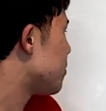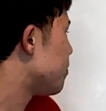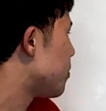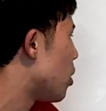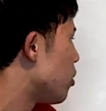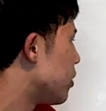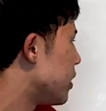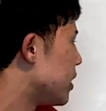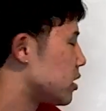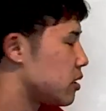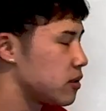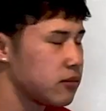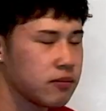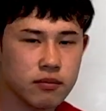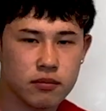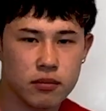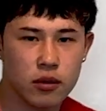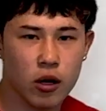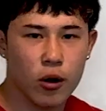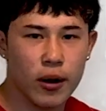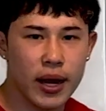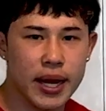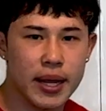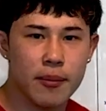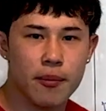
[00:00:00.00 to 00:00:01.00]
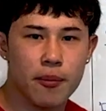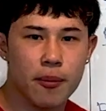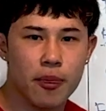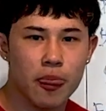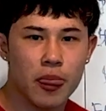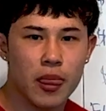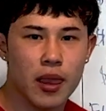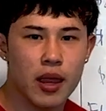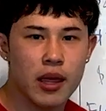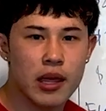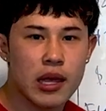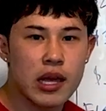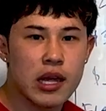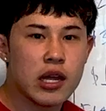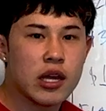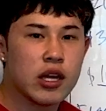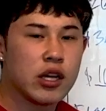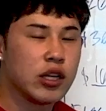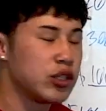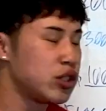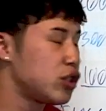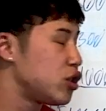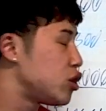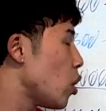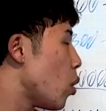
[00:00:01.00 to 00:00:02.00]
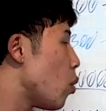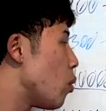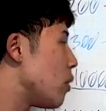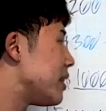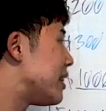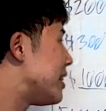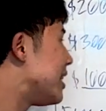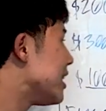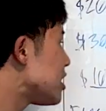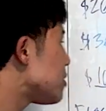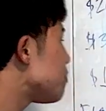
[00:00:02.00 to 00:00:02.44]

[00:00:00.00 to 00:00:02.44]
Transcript: bonus. All right. So this